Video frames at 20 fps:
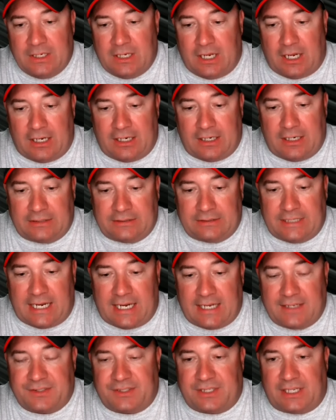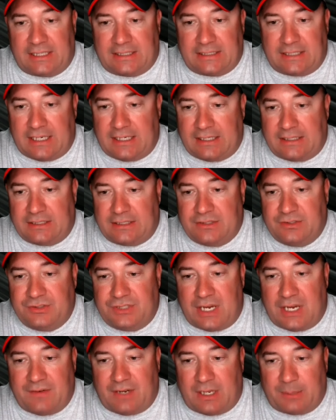on guys like
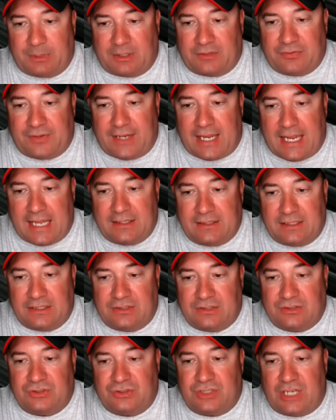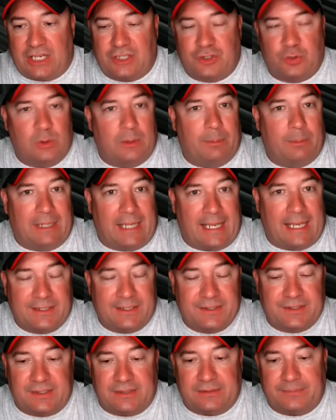Javon McFadden and Joshua
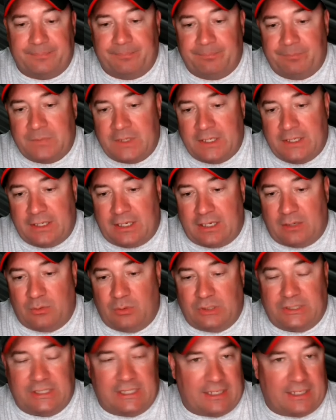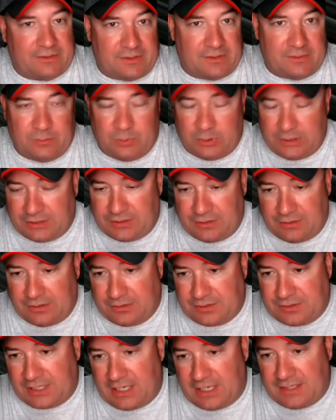Blackston. We'll get to
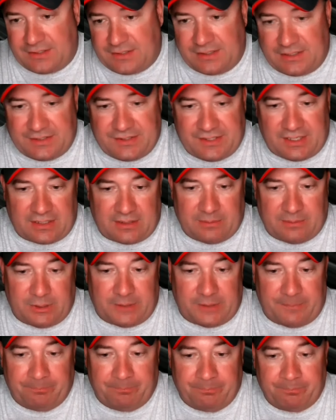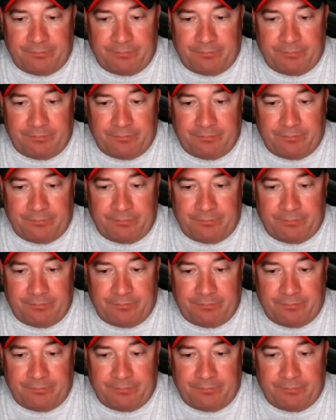those guys in a second. But